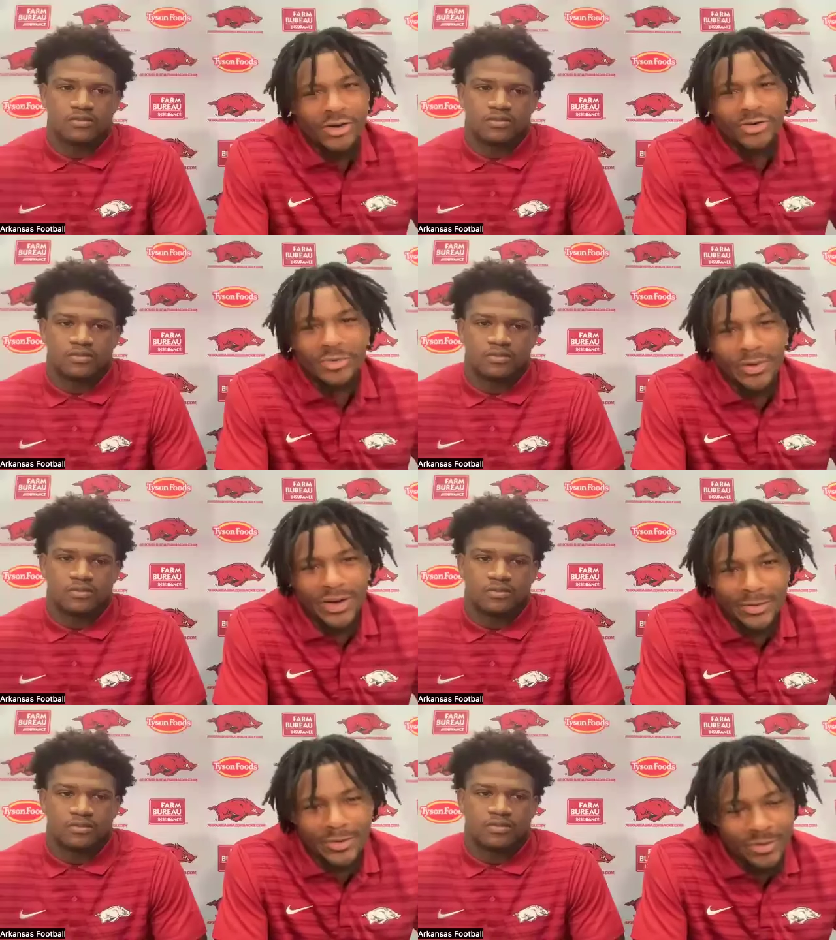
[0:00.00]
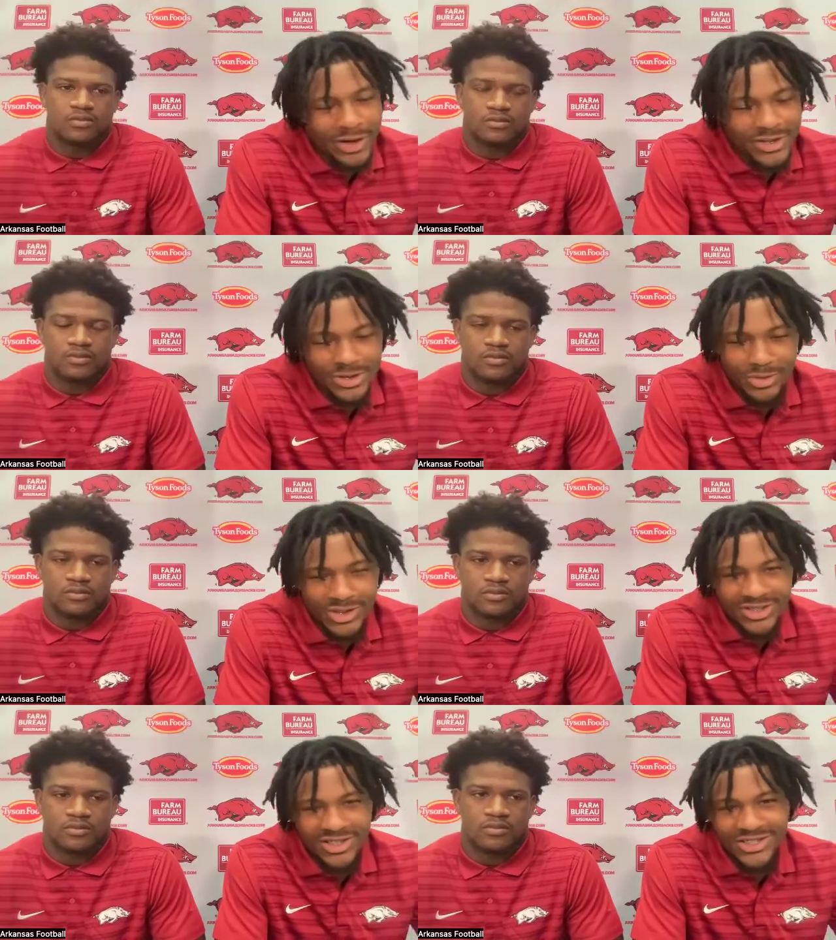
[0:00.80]
Speaker 1: really pay pay too much
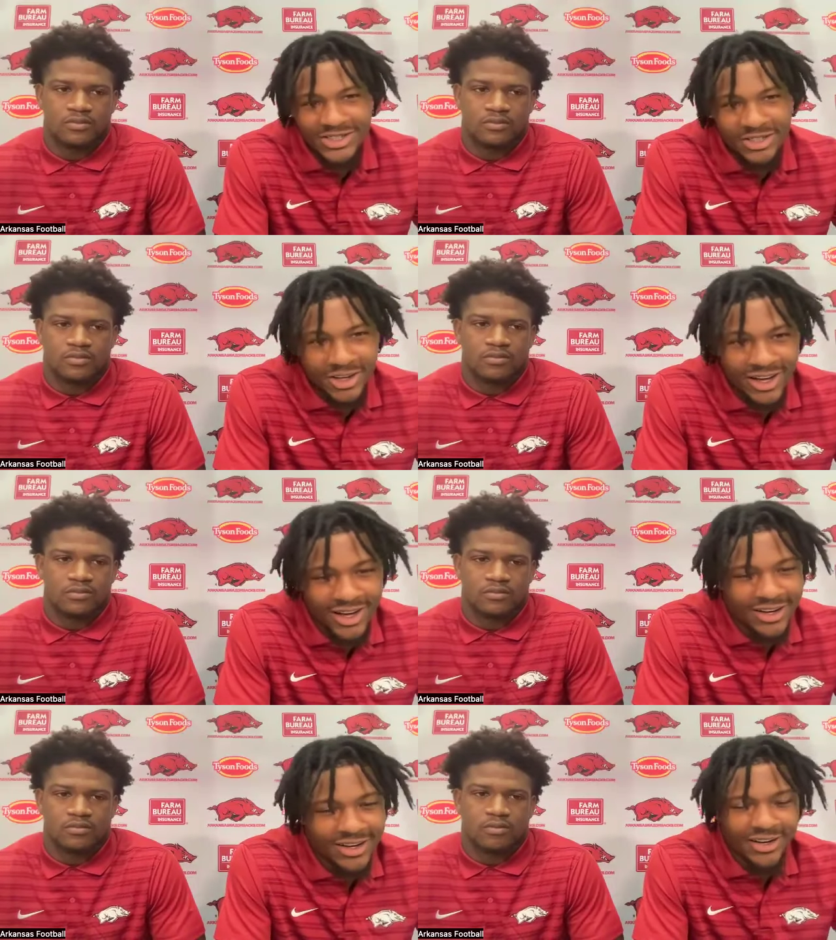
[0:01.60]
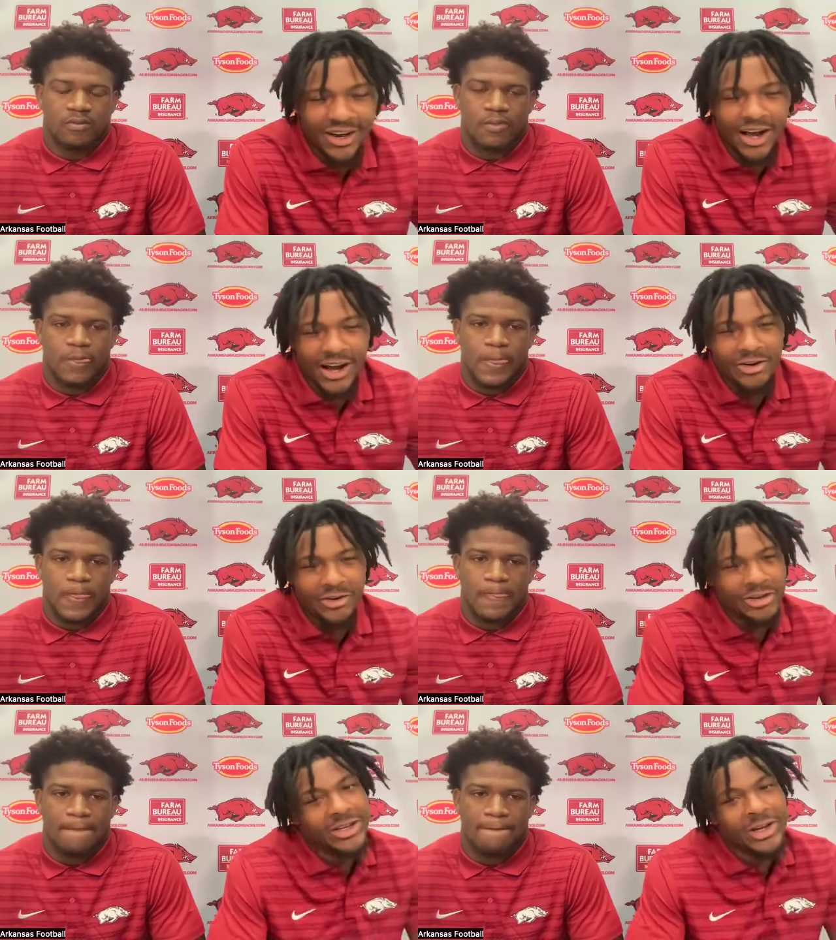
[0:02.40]
attention to that. Uh, I didn't
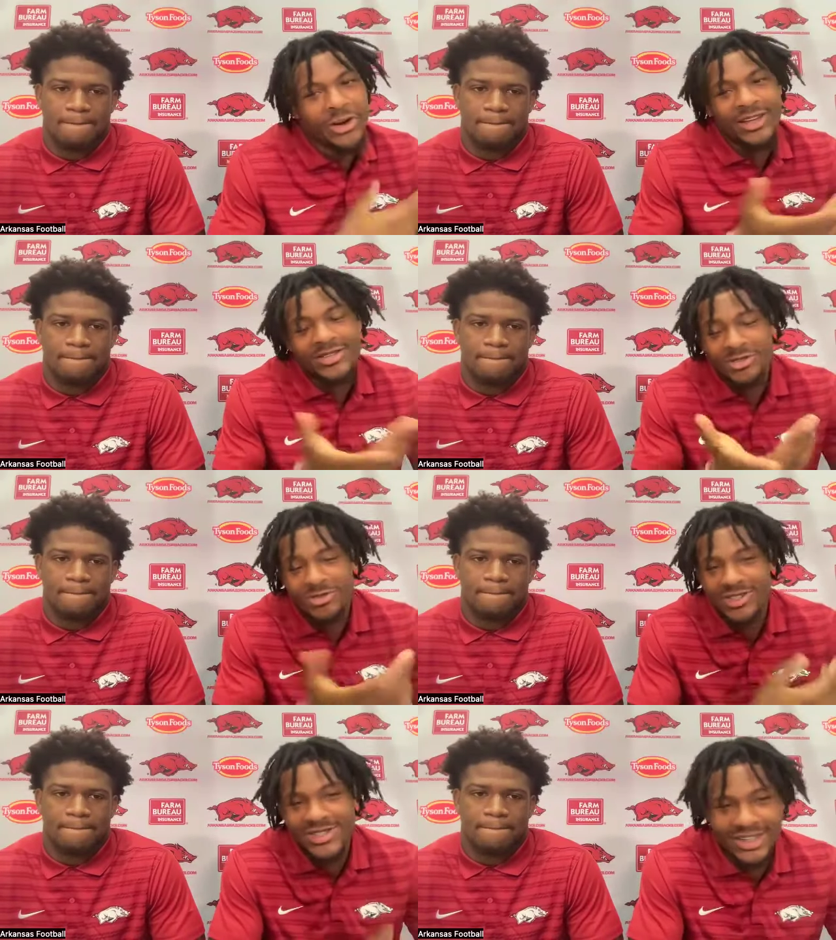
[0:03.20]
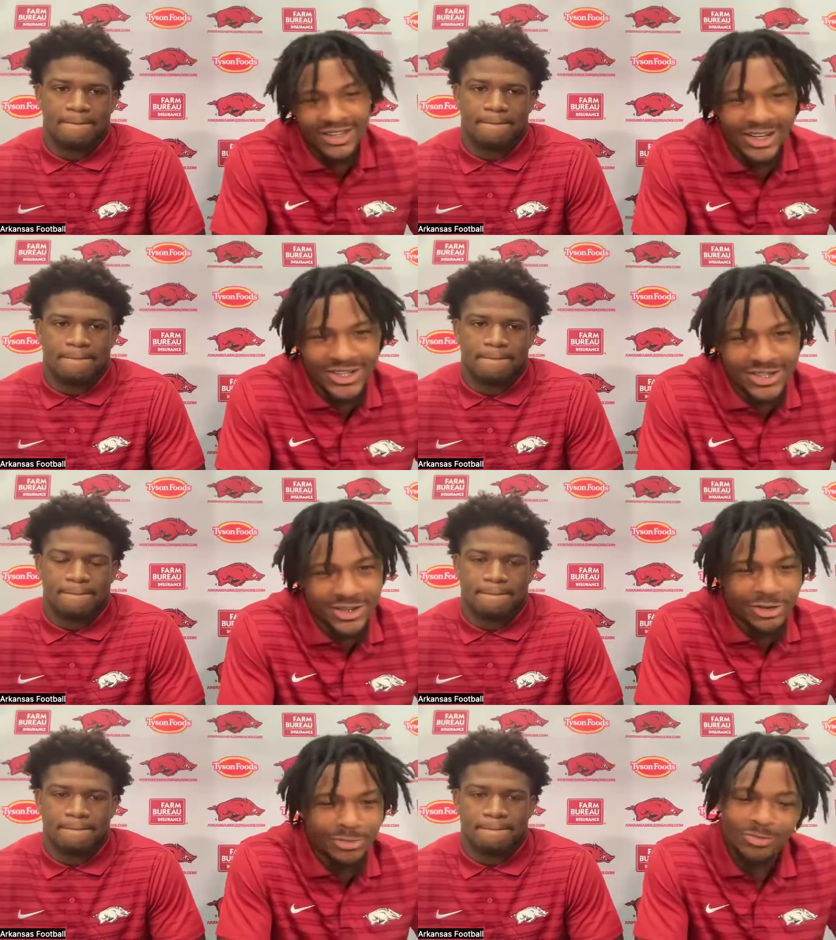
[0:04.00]
really know that till you just said that.
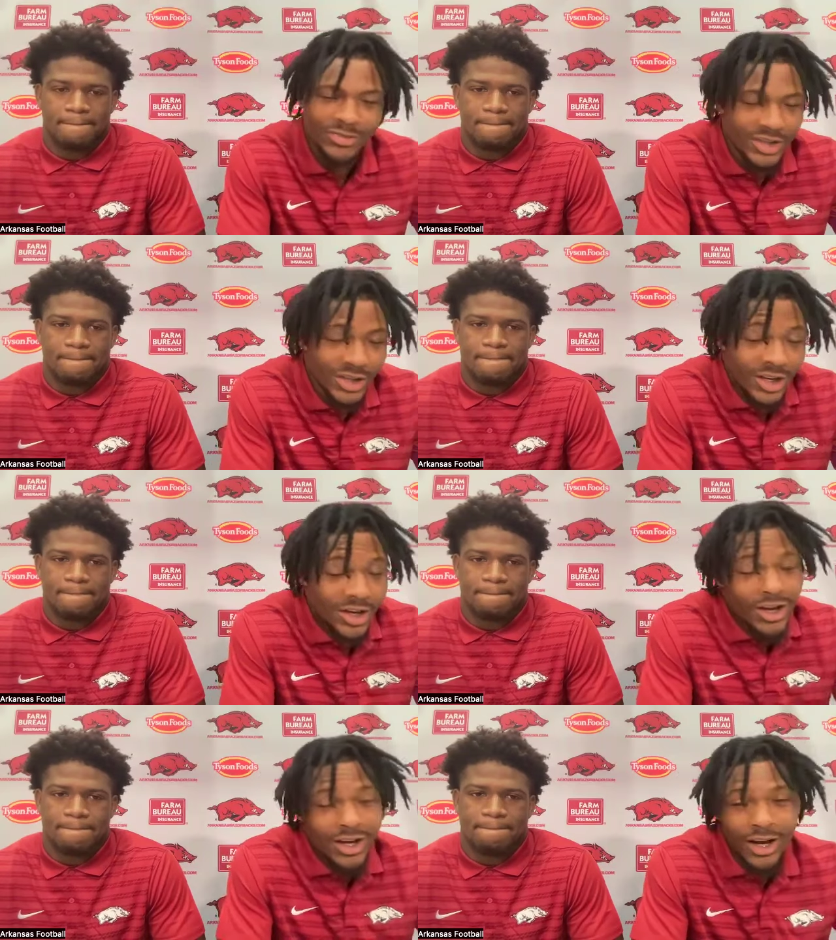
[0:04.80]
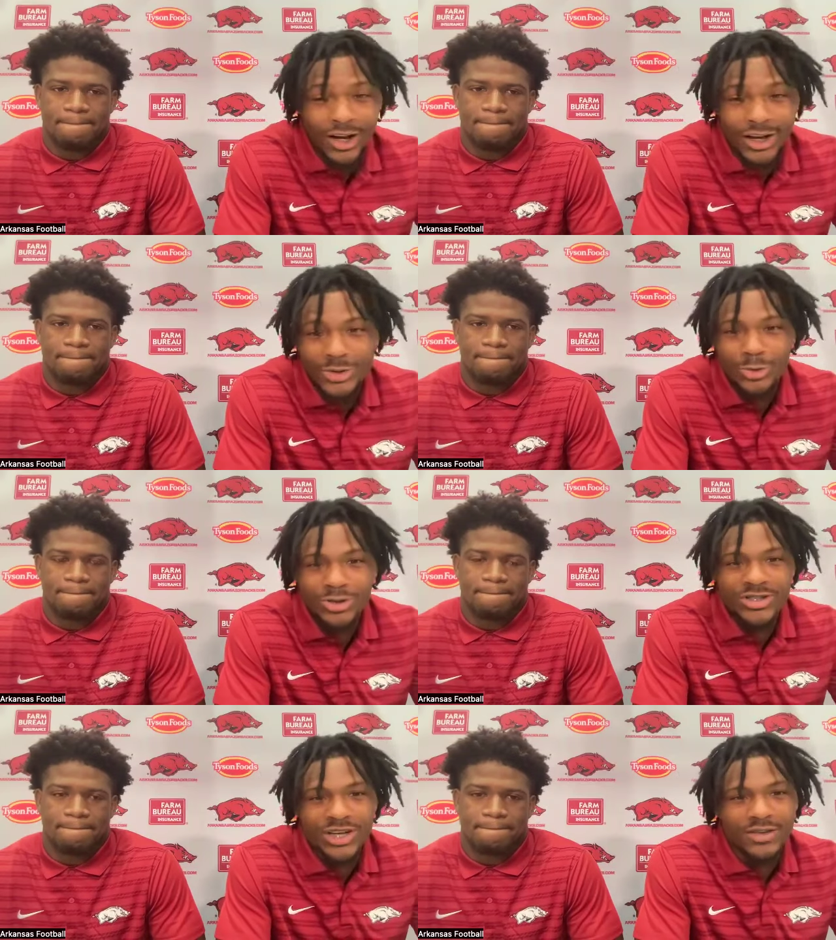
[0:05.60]
So I guess we
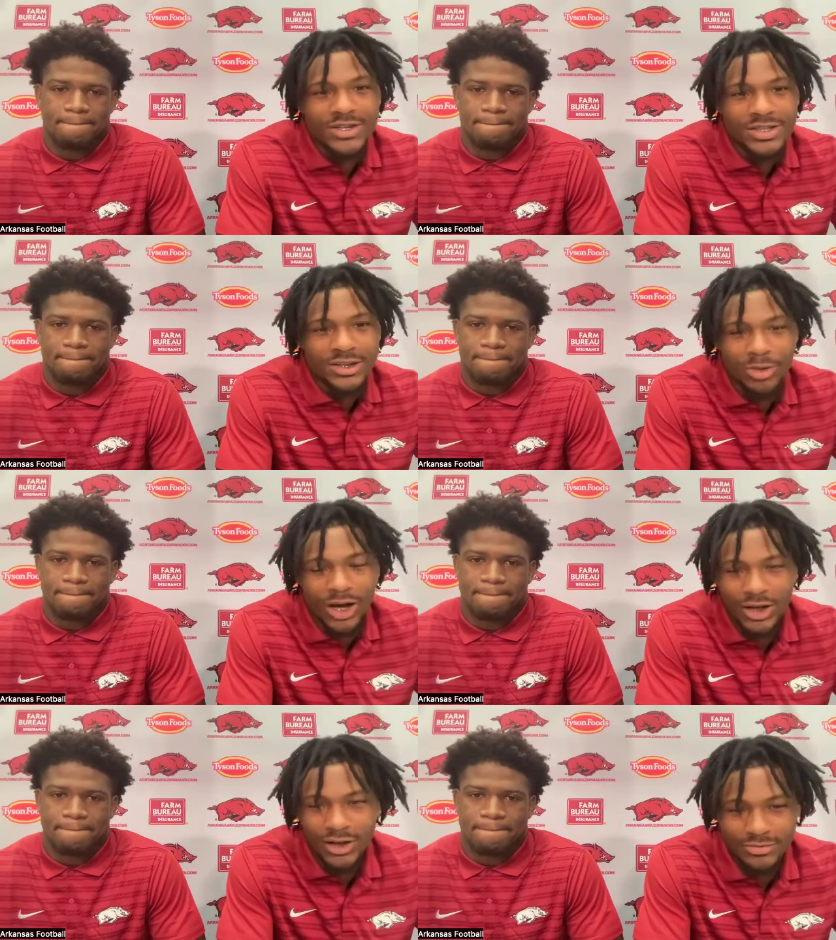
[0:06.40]
just have to see about it.